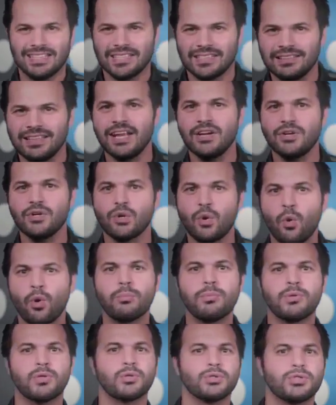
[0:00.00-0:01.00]
this
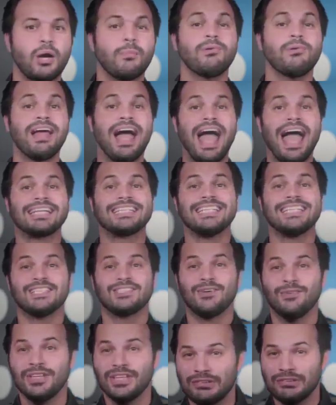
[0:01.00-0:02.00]
lander-orbiter double act
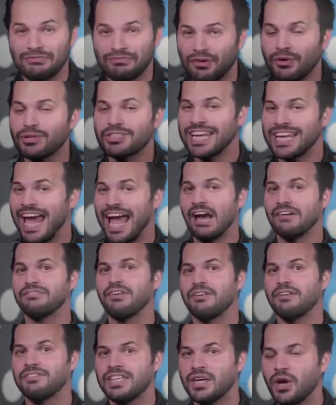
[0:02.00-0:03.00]
is only the first
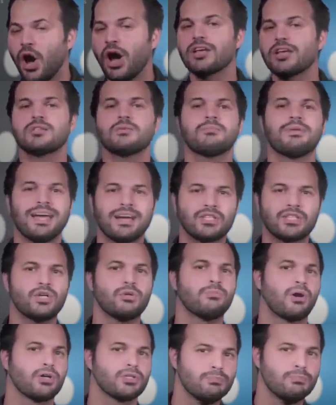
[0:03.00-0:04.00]
half of the awesome
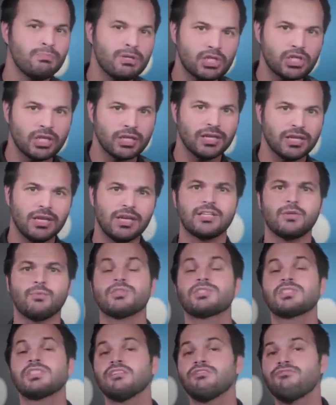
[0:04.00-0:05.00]
ExoMars mission that
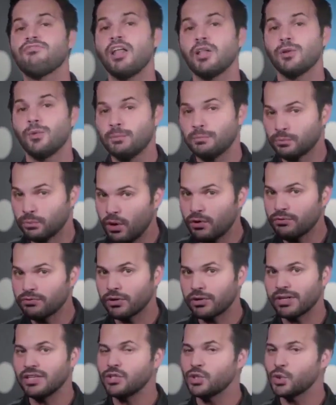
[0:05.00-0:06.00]
will see a follow-up
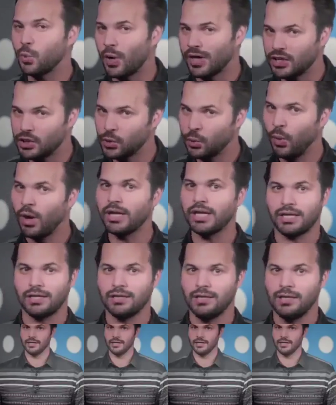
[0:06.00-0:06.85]
rover in 2020.